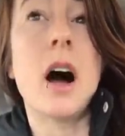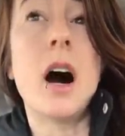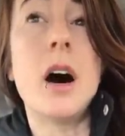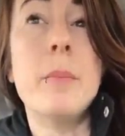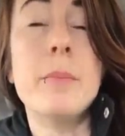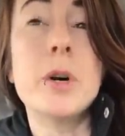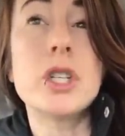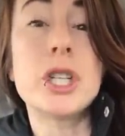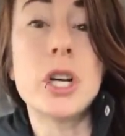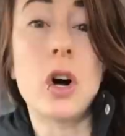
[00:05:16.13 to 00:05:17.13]
Um,
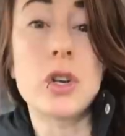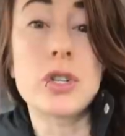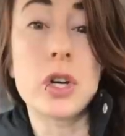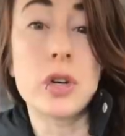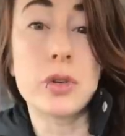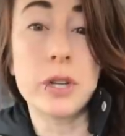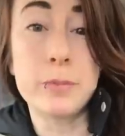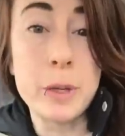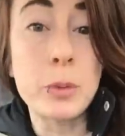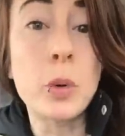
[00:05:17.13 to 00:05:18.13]
she also,
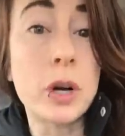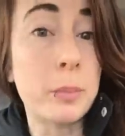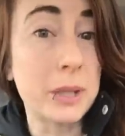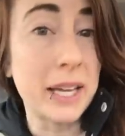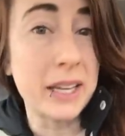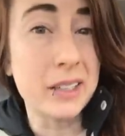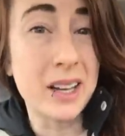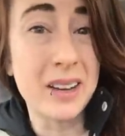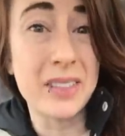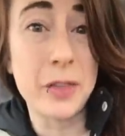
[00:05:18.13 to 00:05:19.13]
if people
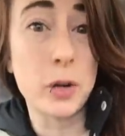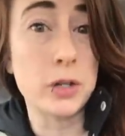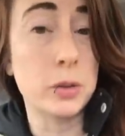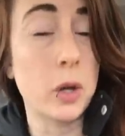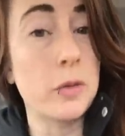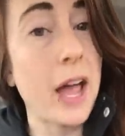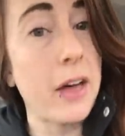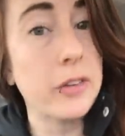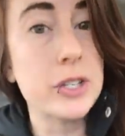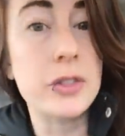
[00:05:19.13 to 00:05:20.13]
complain that they're on too low of
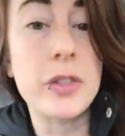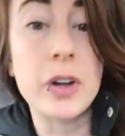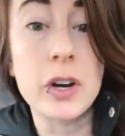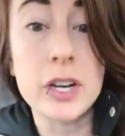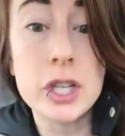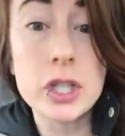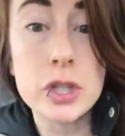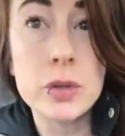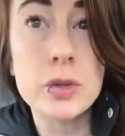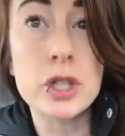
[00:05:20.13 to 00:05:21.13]
calories or that there are
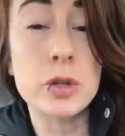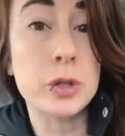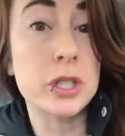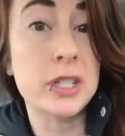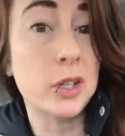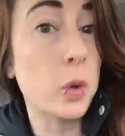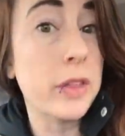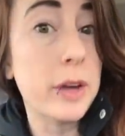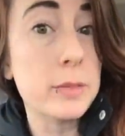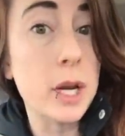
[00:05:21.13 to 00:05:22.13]
issues, she will just
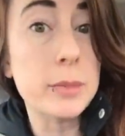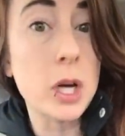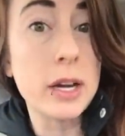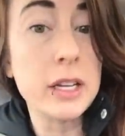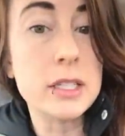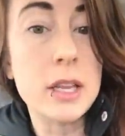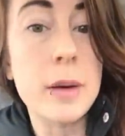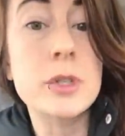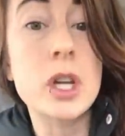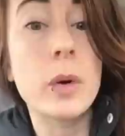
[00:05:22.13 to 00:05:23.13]
ignore them, stop talking to
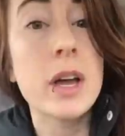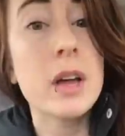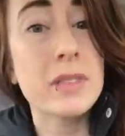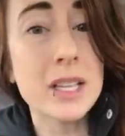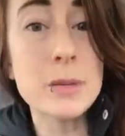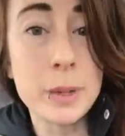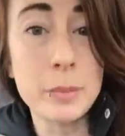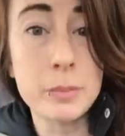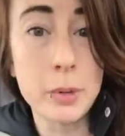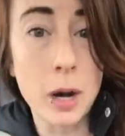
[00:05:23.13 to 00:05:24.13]
them. So that's a
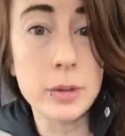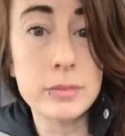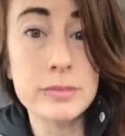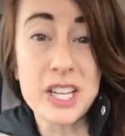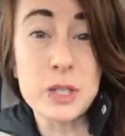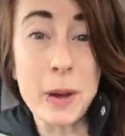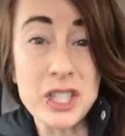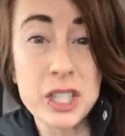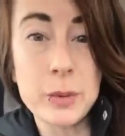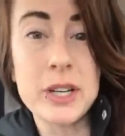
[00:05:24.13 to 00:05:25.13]
big problem,
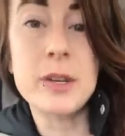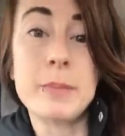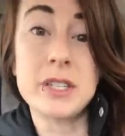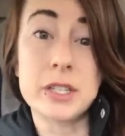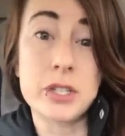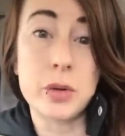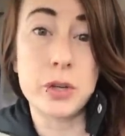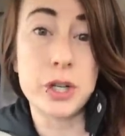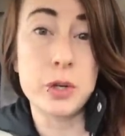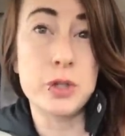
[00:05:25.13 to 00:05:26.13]
especially when as a business
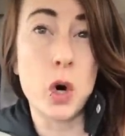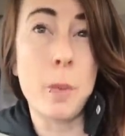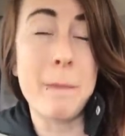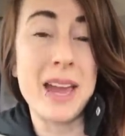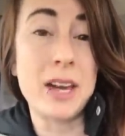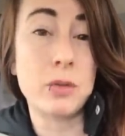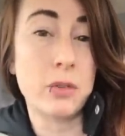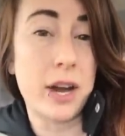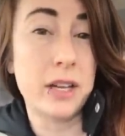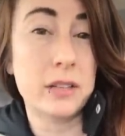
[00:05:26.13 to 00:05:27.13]
owner, you don't make it
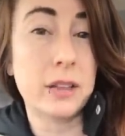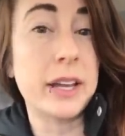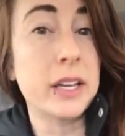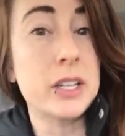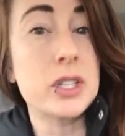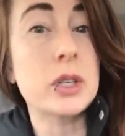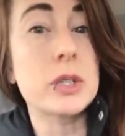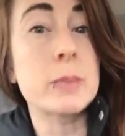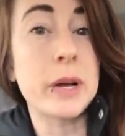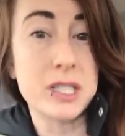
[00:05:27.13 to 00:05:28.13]
right. Like it is your
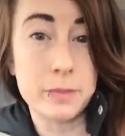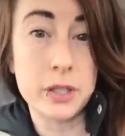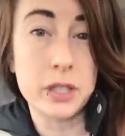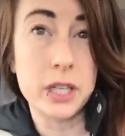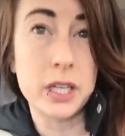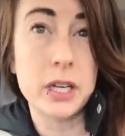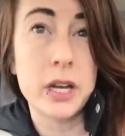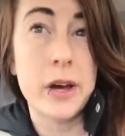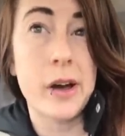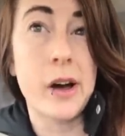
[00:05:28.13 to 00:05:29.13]
responsibility
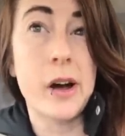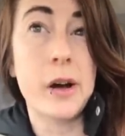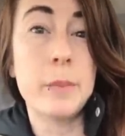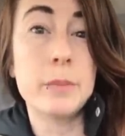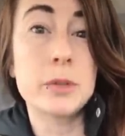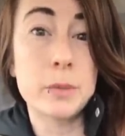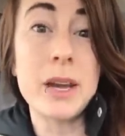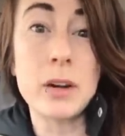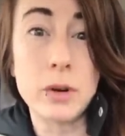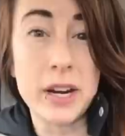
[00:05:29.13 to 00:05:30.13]
um, to
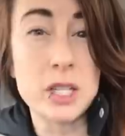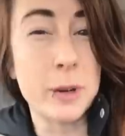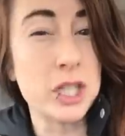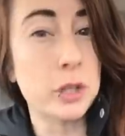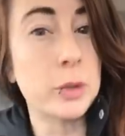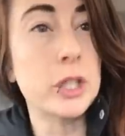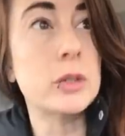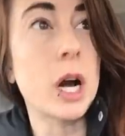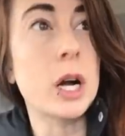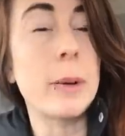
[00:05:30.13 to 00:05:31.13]
make it right, especially when
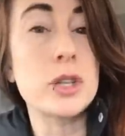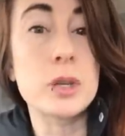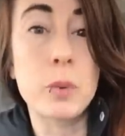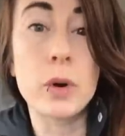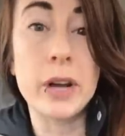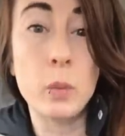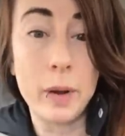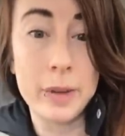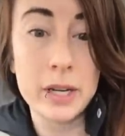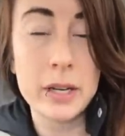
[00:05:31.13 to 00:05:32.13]
you talk about supporting
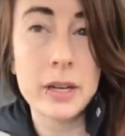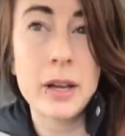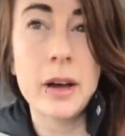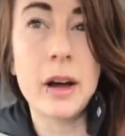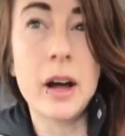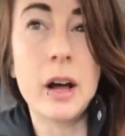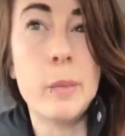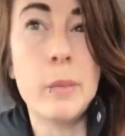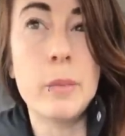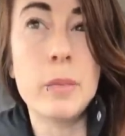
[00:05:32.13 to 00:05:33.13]
women.
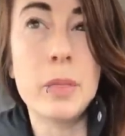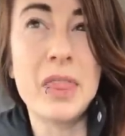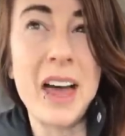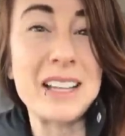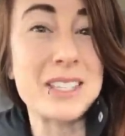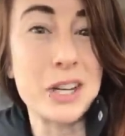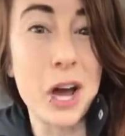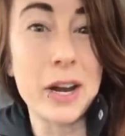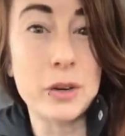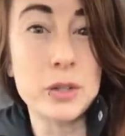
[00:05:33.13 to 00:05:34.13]
Um, that's
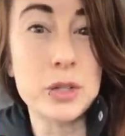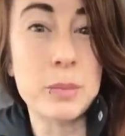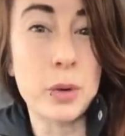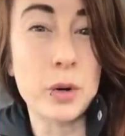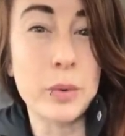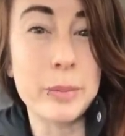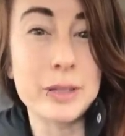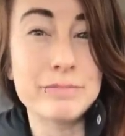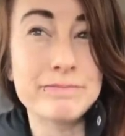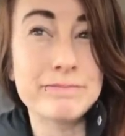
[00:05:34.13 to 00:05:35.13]
not how you support women.
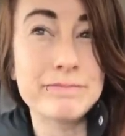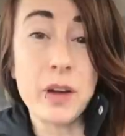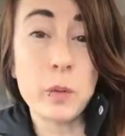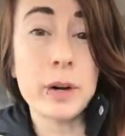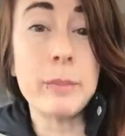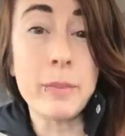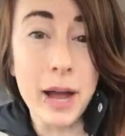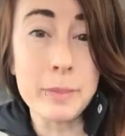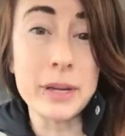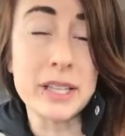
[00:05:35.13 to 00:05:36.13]
And then one of
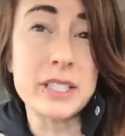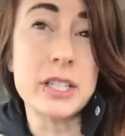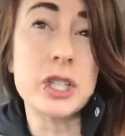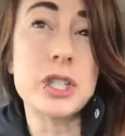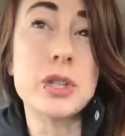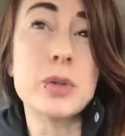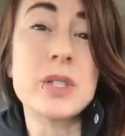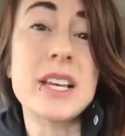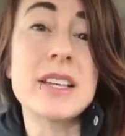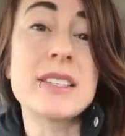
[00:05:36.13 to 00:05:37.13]
my biggest
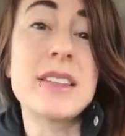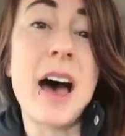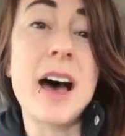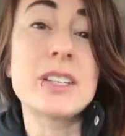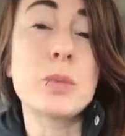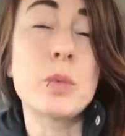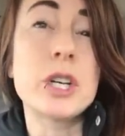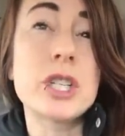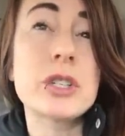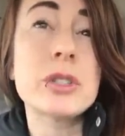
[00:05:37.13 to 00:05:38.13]
issues is that
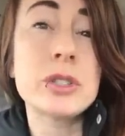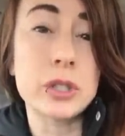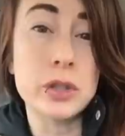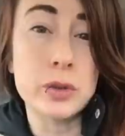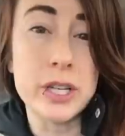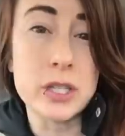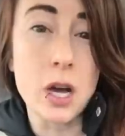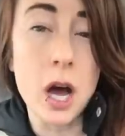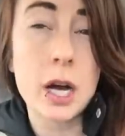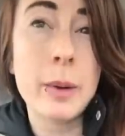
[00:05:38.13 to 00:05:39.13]
what she'll do is
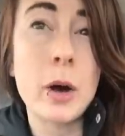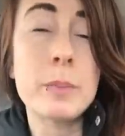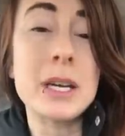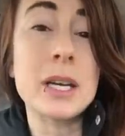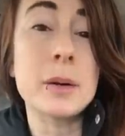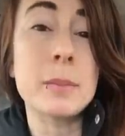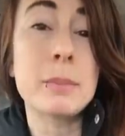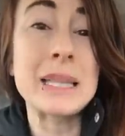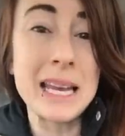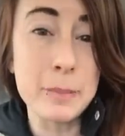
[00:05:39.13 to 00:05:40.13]
talk about being
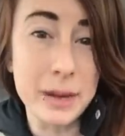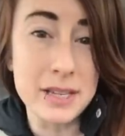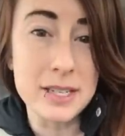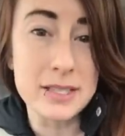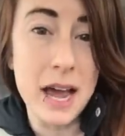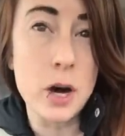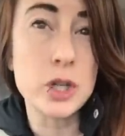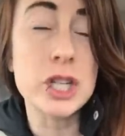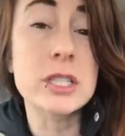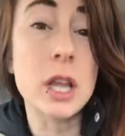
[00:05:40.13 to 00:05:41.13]
plant based as how
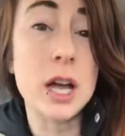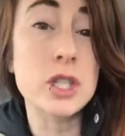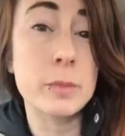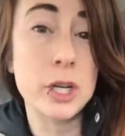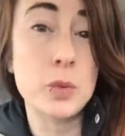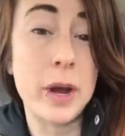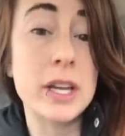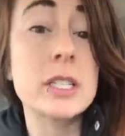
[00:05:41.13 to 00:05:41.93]
she's lost so much weight.